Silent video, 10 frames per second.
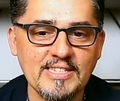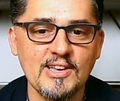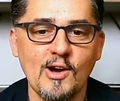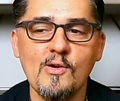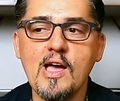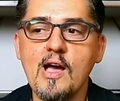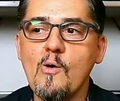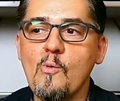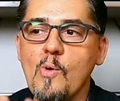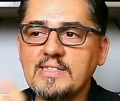So
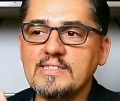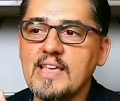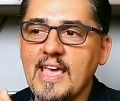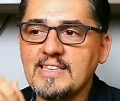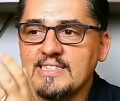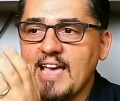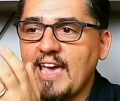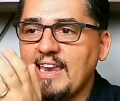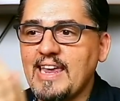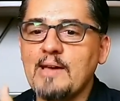what's
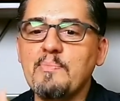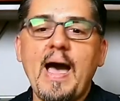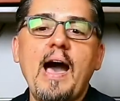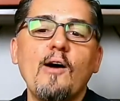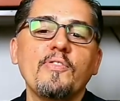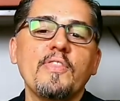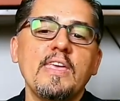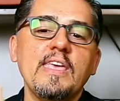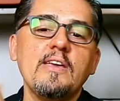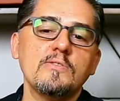exciting about the
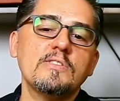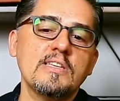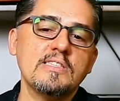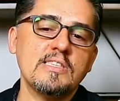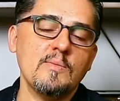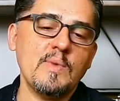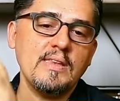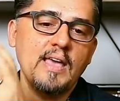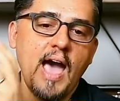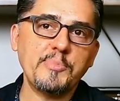ecosystem
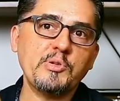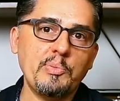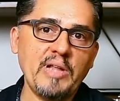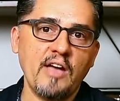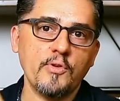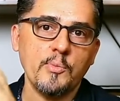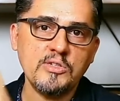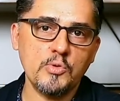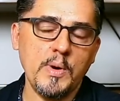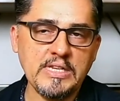and the HubSpot platform in
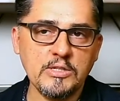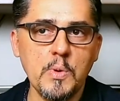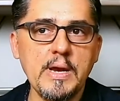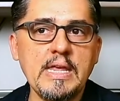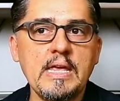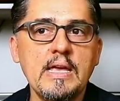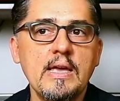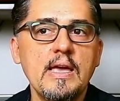2020?